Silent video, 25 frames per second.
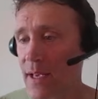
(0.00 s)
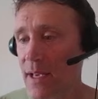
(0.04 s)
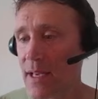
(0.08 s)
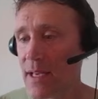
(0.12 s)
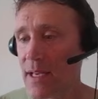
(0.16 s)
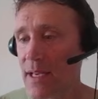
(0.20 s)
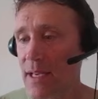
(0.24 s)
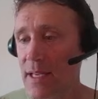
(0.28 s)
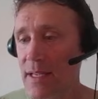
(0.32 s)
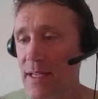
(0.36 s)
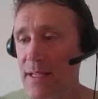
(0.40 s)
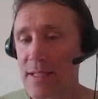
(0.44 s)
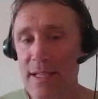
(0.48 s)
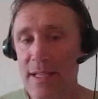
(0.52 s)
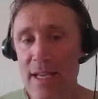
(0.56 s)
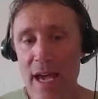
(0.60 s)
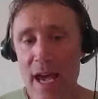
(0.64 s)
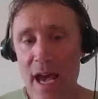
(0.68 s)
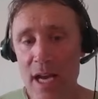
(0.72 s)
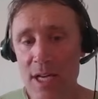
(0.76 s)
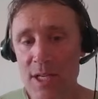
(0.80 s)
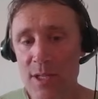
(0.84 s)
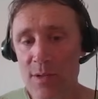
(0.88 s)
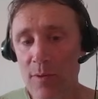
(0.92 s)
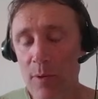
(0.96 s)
is the
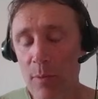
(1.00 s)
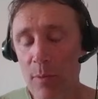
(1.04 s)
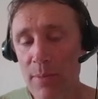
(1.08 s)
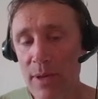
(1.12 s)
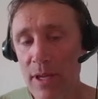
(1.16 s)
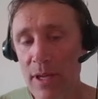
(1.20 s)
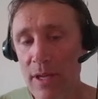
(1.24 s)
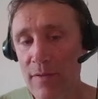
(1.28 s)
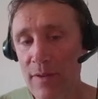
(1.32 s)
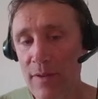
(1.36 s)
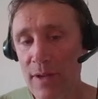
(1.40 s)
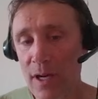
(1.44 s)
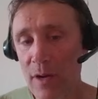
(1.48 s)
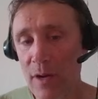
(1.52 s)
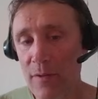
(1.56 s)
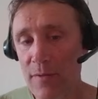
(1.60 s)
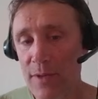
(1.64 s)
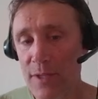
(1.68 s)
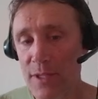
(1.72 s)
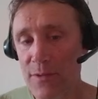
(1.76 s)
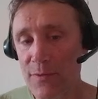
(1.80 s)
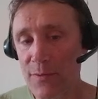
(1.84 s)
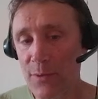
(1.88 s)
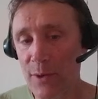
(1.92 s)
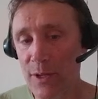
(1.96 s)
actual pivot of
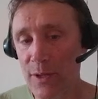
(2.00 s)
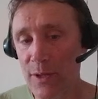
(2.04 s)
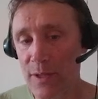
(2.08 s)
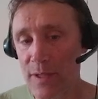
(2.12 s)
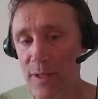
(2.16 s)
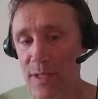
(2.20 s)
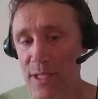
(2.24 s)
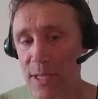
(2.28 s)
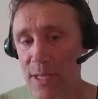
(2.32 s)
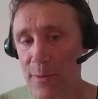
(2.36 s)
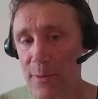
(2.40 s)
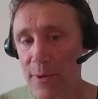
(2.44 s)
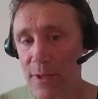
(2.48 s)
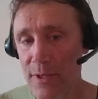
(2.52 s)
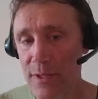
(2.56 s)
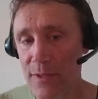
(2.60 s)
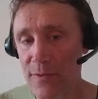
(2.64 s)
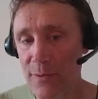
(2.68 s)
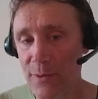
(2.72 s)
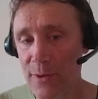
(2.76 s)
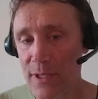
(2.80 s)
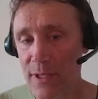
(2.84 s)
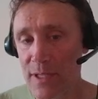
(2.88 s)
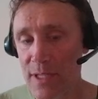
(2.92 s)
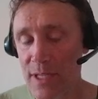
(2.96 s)
this foot. You can see where this
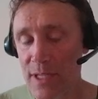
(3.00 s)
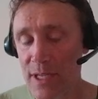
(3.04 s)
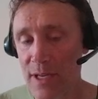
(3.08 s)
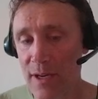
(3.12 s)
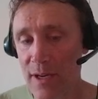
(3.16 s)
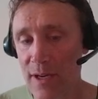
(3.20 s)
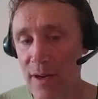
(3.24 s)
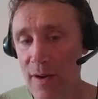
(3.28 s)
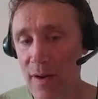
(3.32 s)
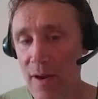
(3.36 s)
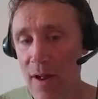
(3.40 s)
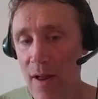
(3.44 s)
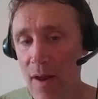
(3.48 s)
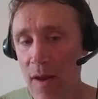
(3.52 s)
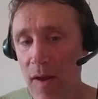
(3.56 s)
foot is here.